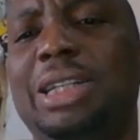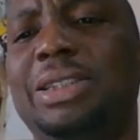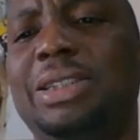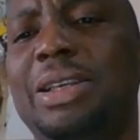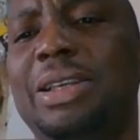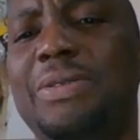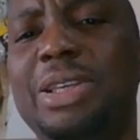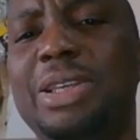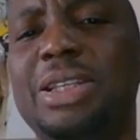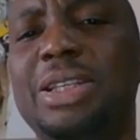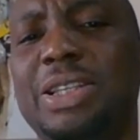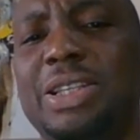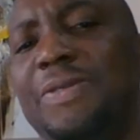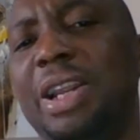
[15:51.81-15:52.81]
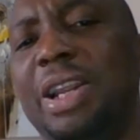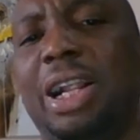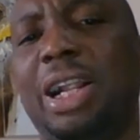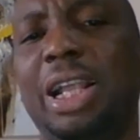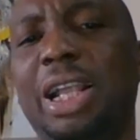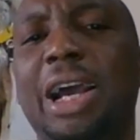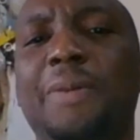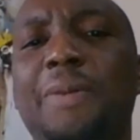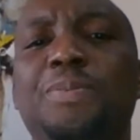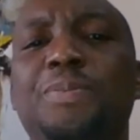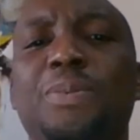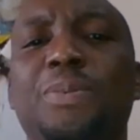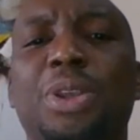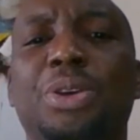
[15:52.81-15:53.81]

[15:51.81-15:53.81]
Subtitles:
And the reason is very clear.